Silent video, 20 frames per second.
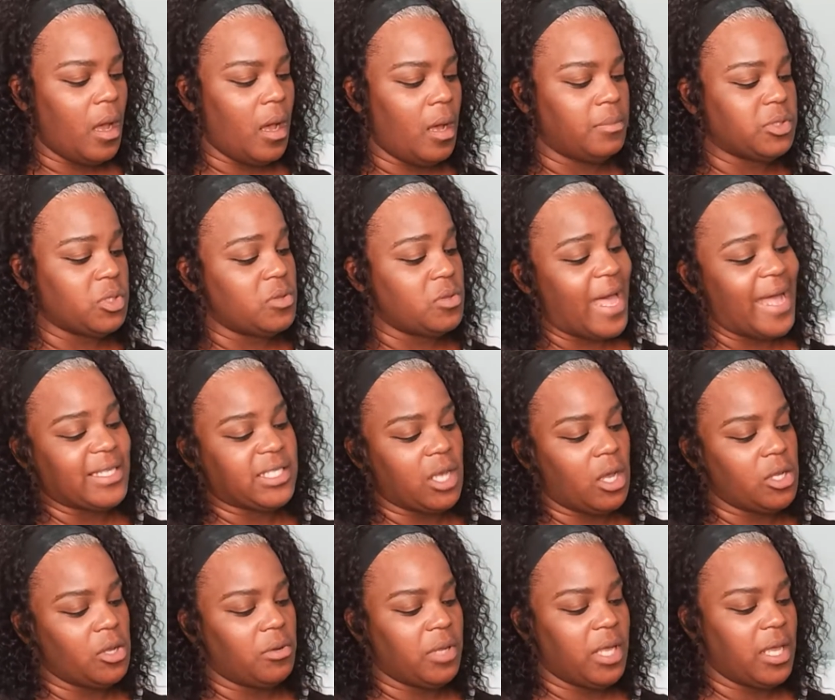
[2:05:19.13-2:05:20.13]
So that's how
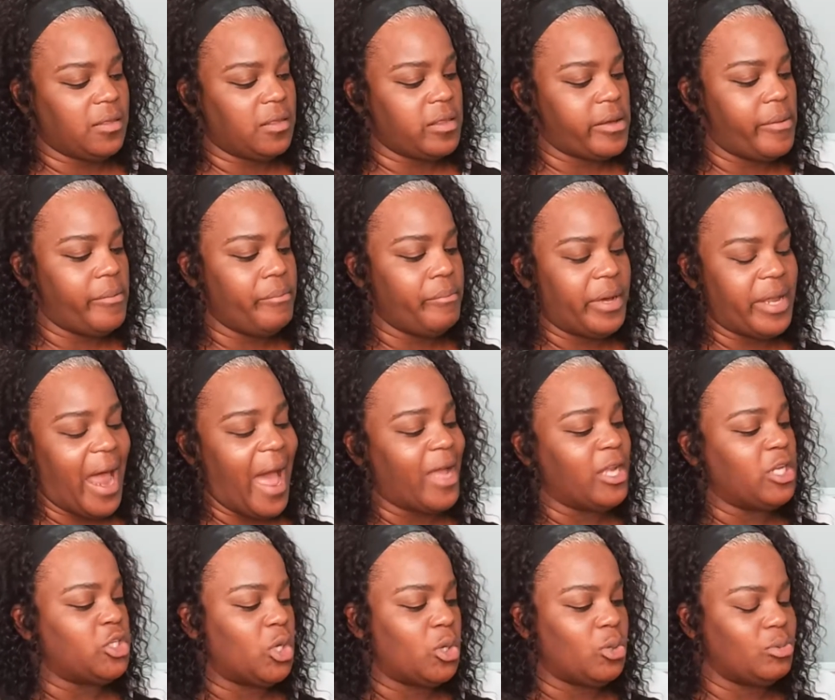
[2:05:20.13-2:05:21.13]
you'll get them, but I
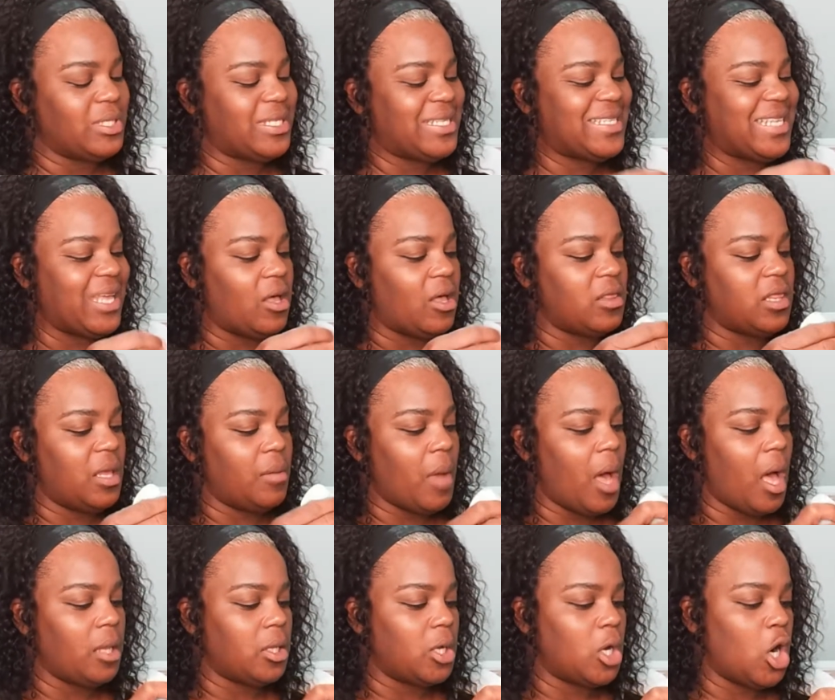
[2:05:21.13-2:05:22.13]
don't sell them
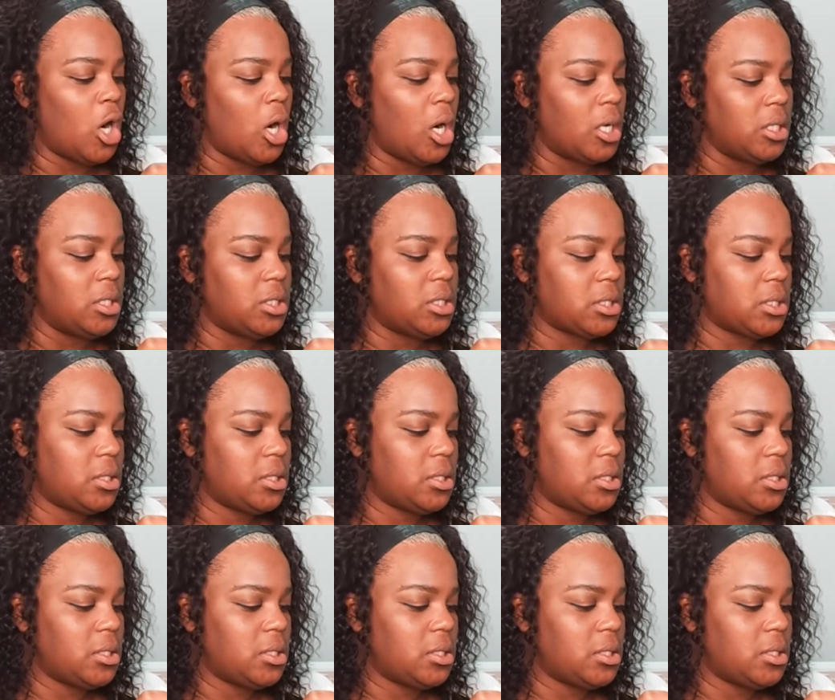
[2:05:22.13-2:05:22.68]
a la carte.